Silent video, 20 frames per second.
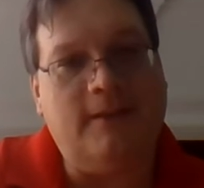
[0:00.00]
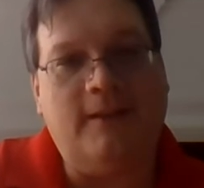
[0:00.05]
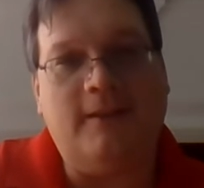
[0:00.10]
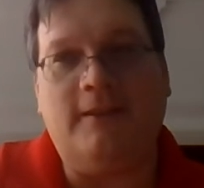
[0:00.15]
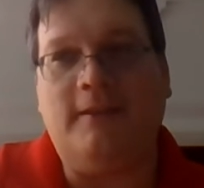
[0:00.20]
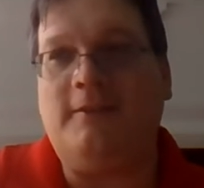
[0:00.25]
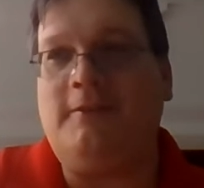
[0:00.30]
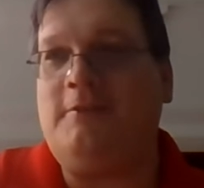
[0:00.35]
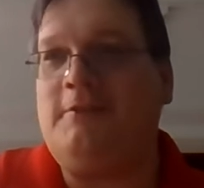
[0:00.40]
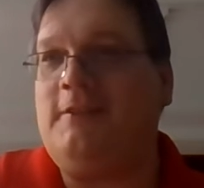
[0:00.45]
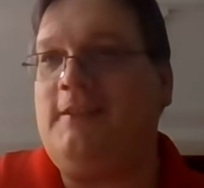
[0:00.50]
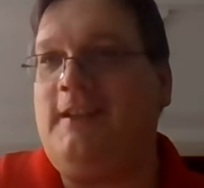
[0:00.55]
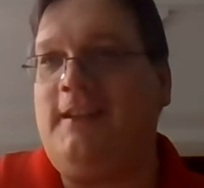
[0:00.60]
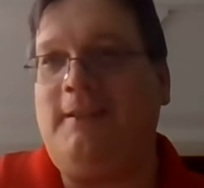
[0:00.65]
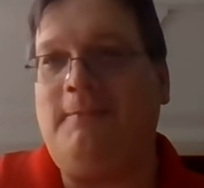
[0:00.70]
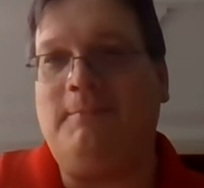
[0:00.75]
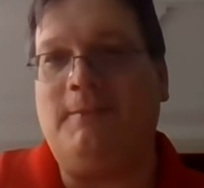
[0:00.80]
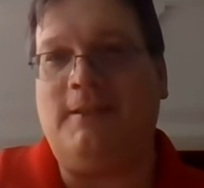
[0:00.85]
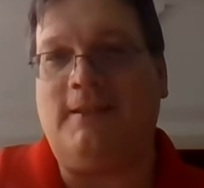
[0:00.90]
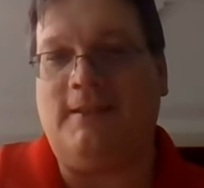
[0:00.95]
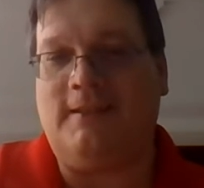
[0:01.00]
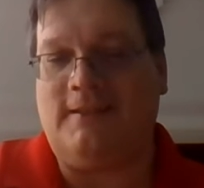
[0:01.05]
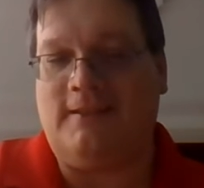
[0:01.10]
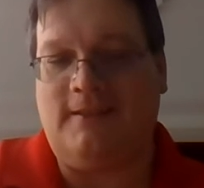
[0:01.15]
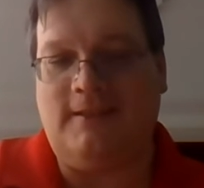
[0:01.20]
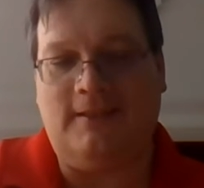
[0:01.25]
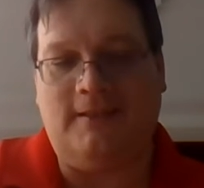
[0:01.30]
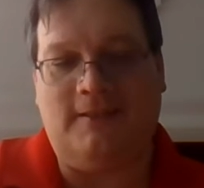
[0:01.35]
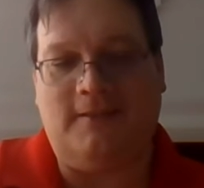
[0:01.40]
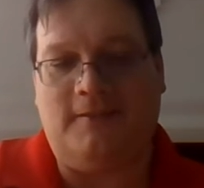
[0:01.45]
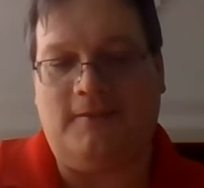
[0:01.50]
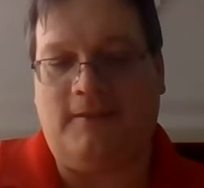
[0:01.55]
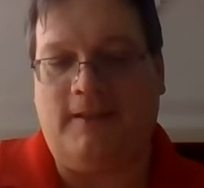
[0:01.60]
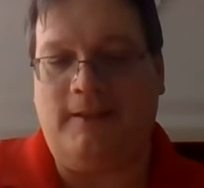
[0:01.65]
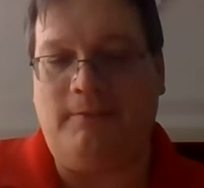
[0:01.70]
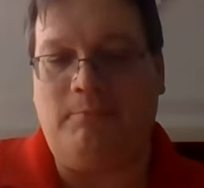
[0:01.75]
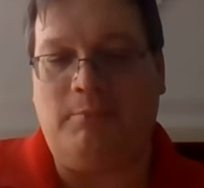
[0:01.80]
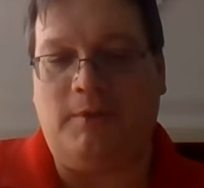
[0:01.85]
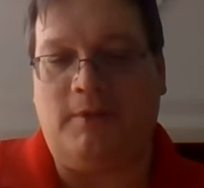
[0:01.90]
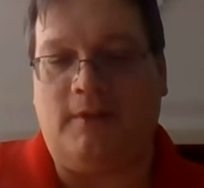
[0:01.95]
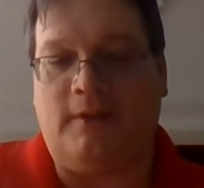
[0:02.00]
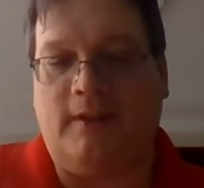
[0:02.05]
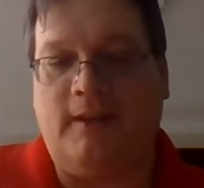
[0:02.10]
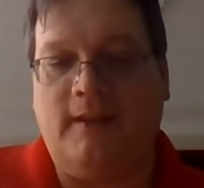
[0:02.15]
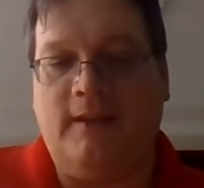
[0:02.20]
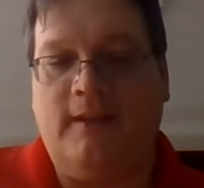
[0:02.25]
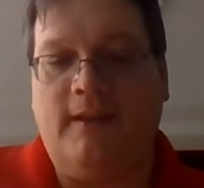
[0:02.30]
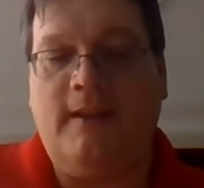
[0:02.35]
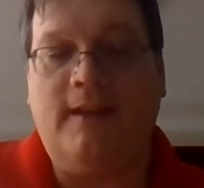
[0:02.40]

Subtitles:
then you should keep it. It's a great book.